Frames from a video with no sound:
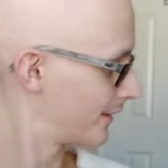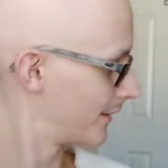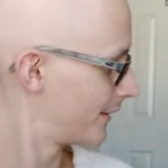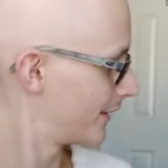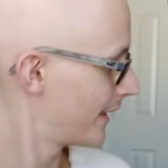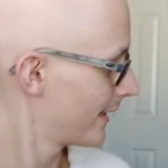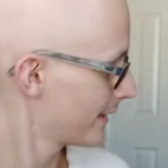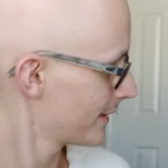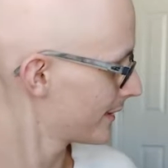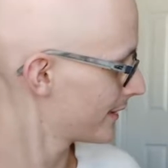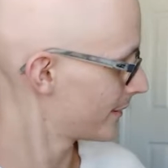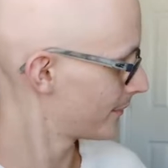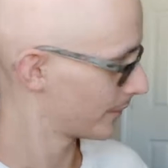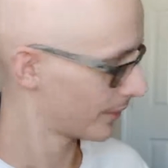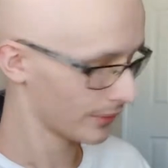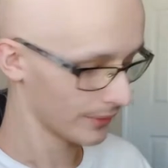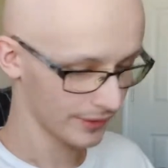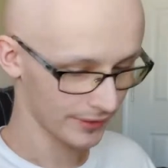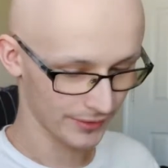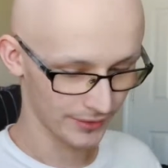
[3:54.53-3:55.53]
Next, I'm
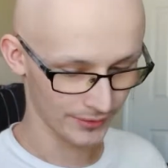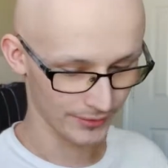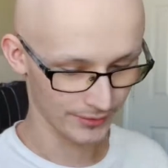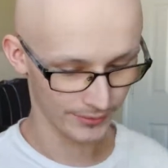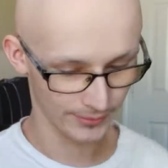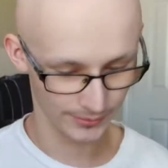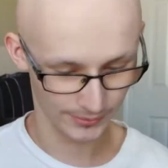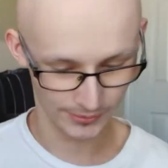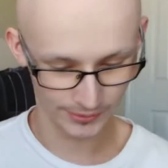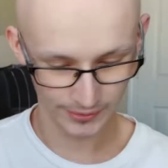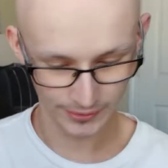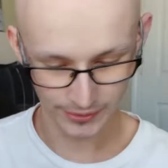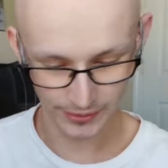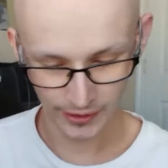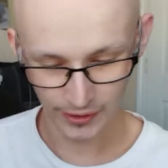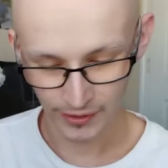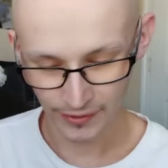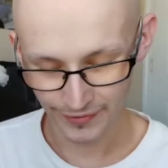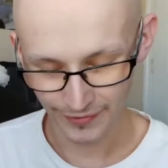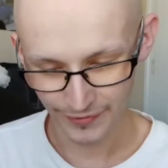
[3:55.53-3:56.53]
going to
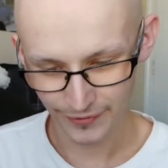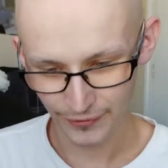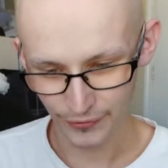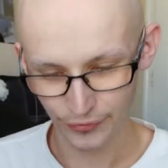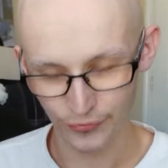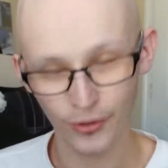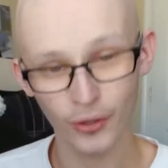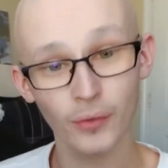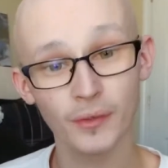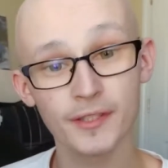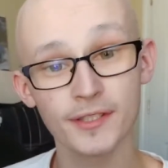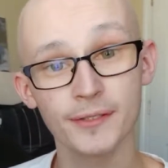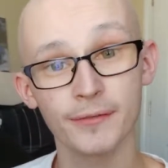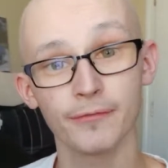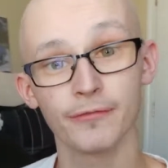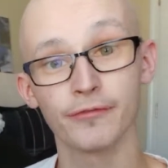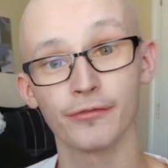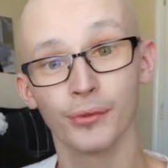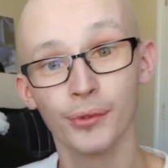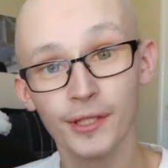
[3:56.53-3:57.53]
throw in some
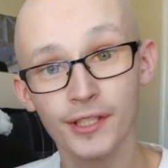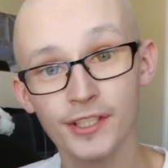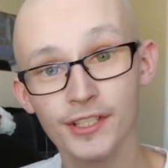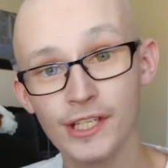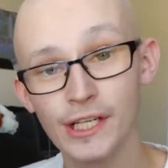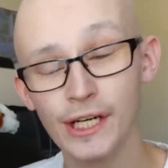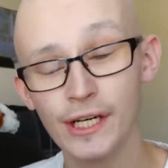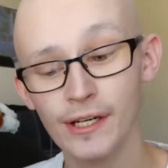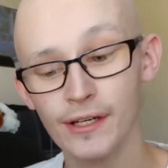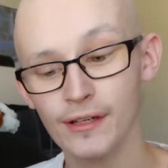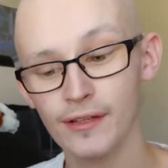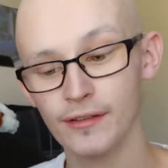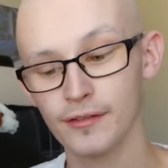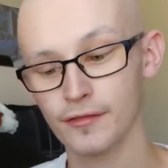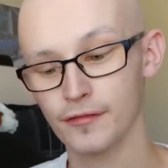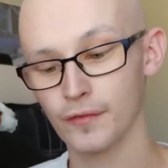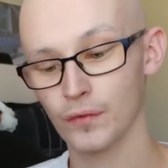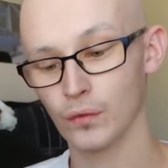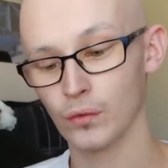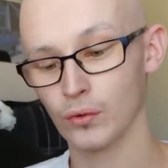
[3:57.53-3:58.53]
footage here
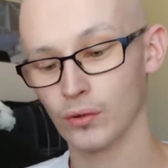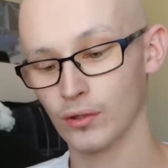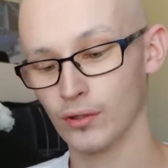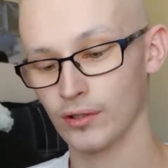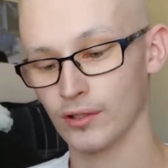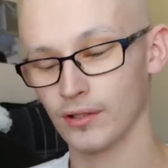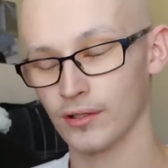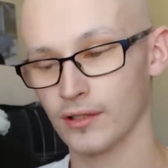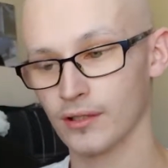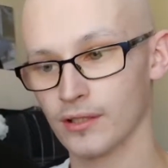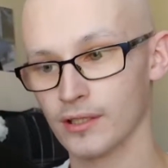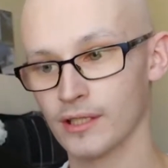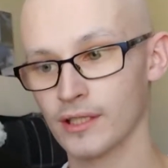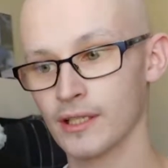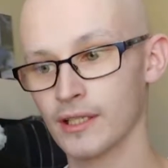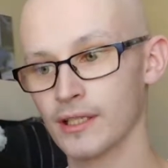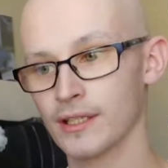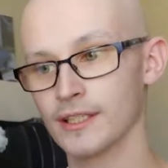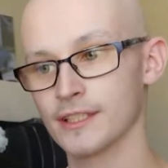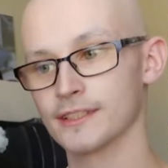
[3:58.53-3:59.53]
for
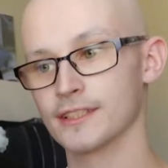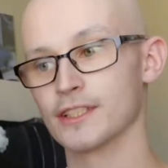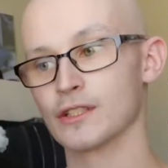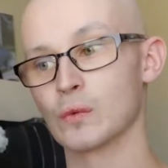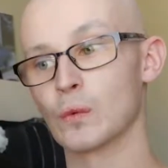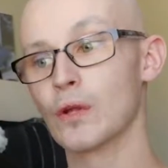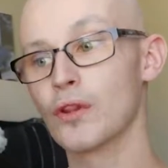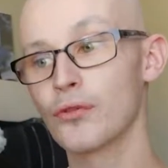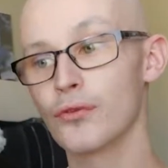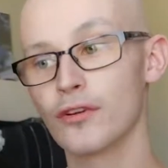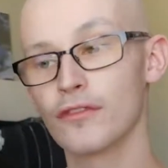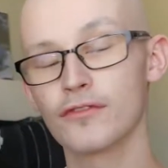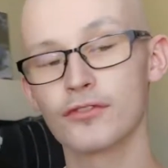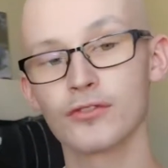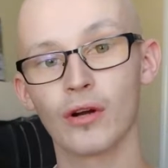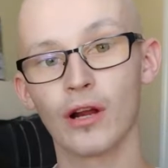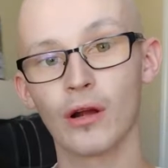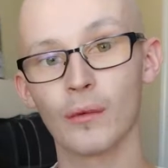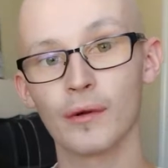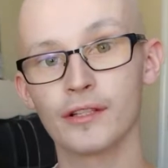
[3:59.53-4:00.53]
this one thrift
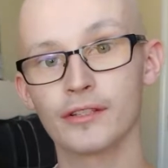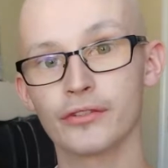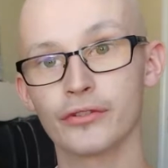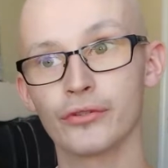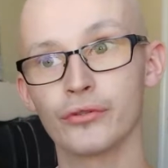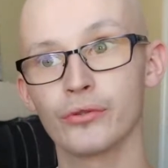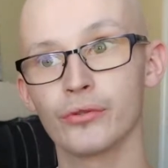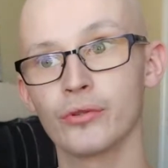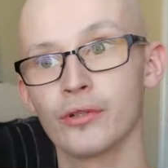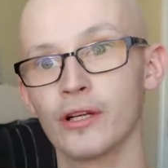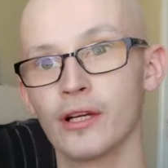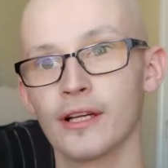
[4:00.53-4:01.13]
I went to.